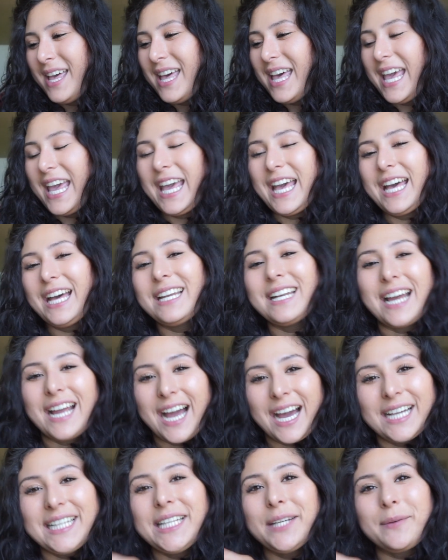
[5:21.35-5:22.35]
And I
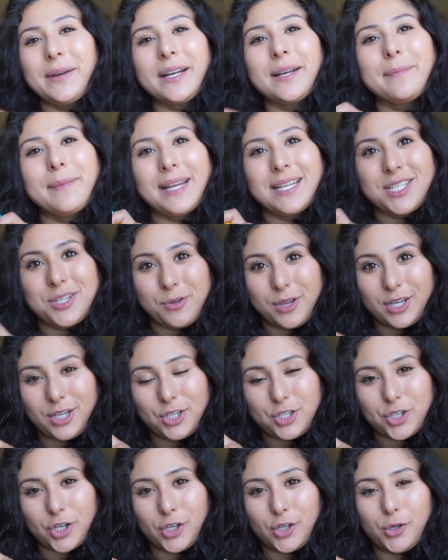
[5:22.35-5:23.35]
highly recommend you get a
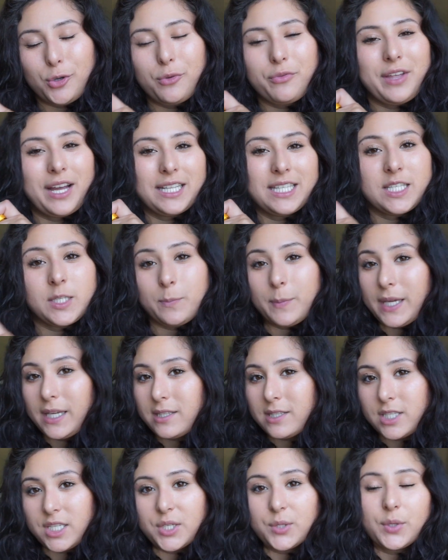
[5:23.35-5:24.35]
journal that
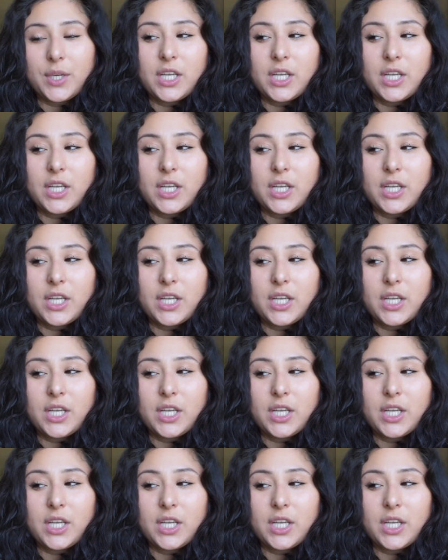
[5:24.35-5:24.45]
speaks to you.